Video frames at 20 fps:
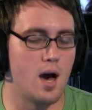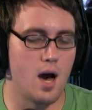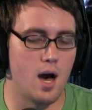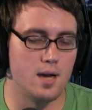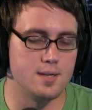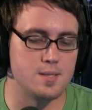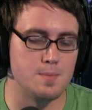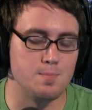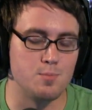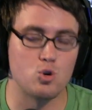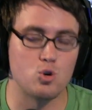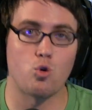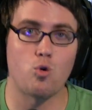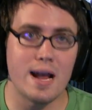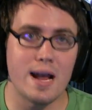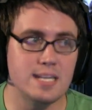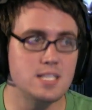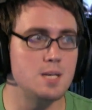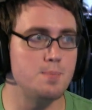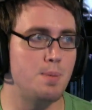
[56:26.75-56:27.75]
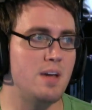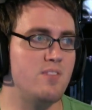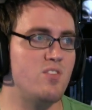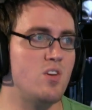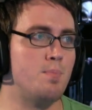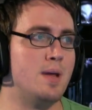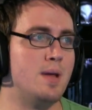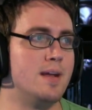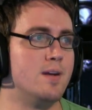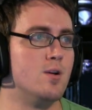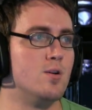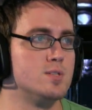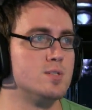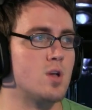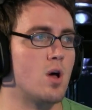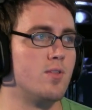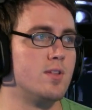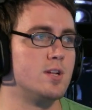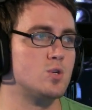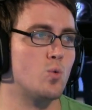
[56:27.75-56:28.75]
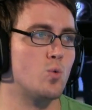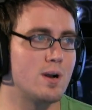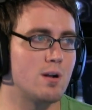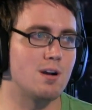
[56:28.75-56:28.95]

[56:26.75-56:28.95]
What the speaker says: some crazy PvP news on the Twitter